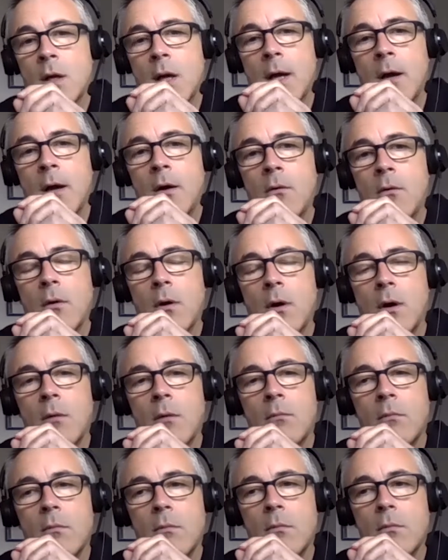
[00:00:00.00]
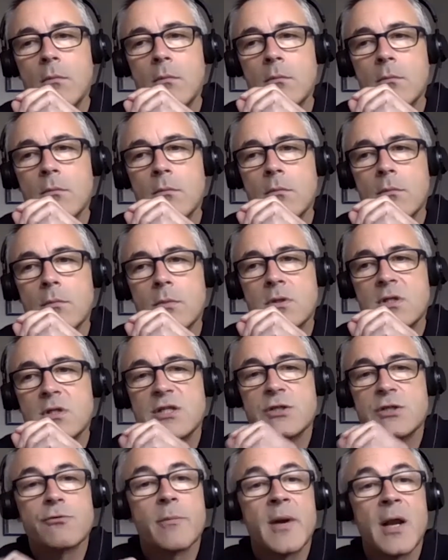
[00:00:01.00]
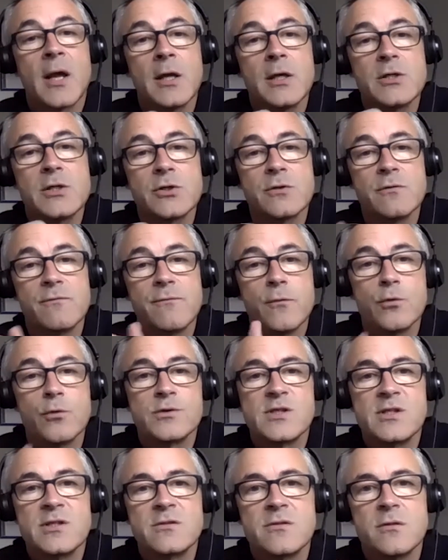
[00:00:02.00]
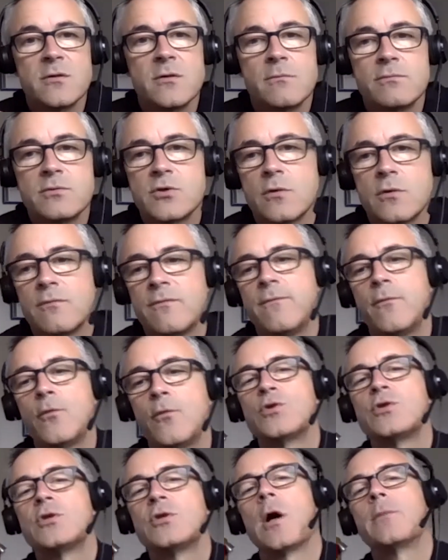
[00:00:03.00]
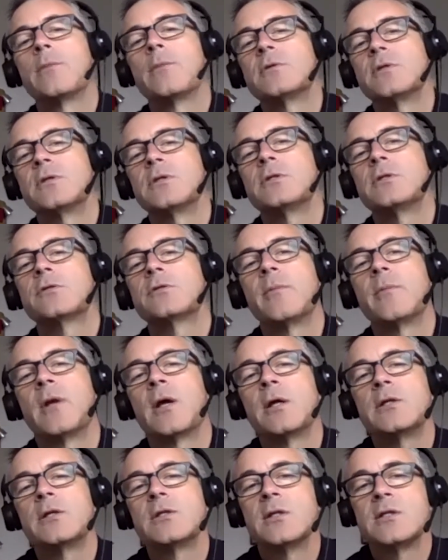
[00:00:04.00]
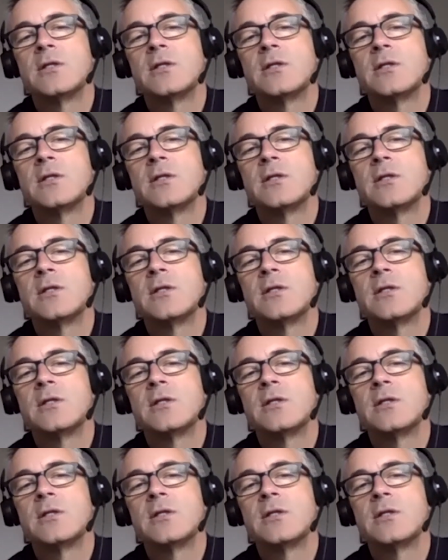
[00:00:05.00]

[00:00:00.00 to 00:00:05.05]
Now, discrimination falls into sort of 4 types of discrimination.